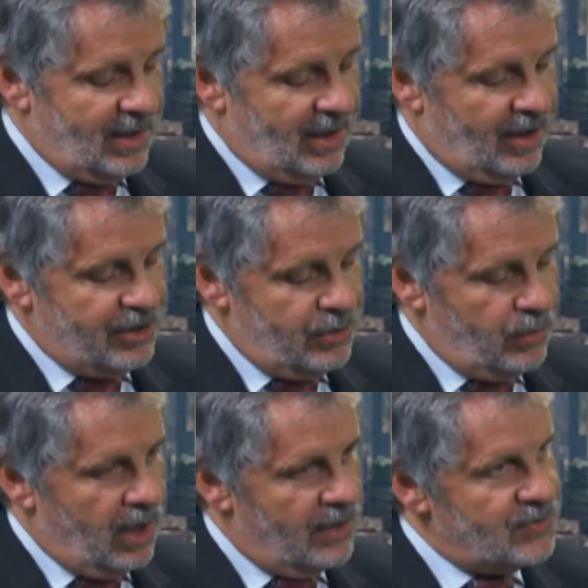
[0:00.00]
Are
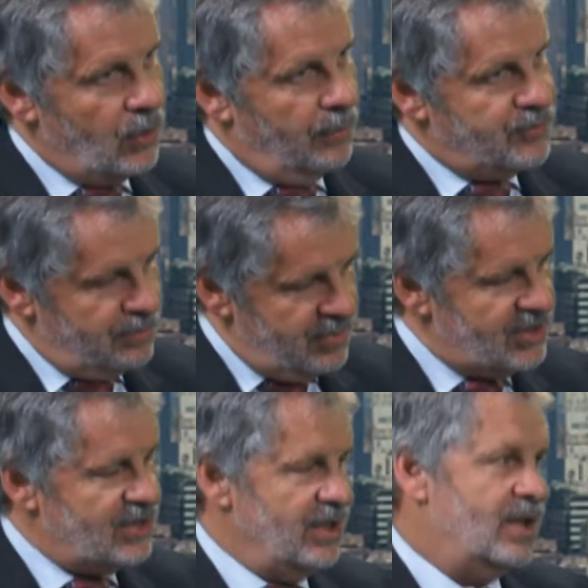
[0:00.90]
you as
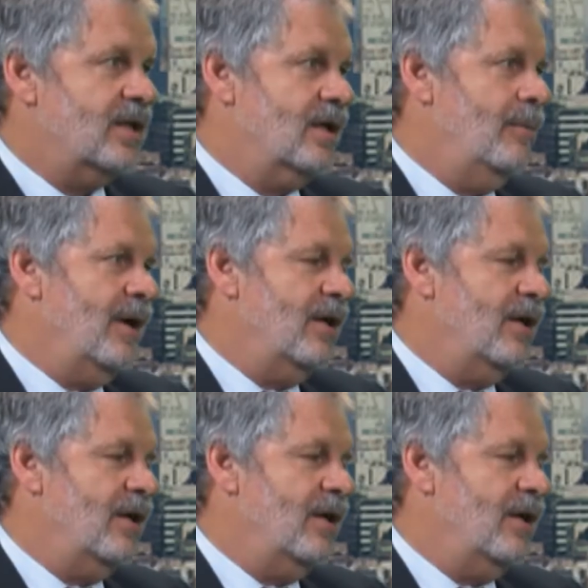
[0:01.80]
optimistic about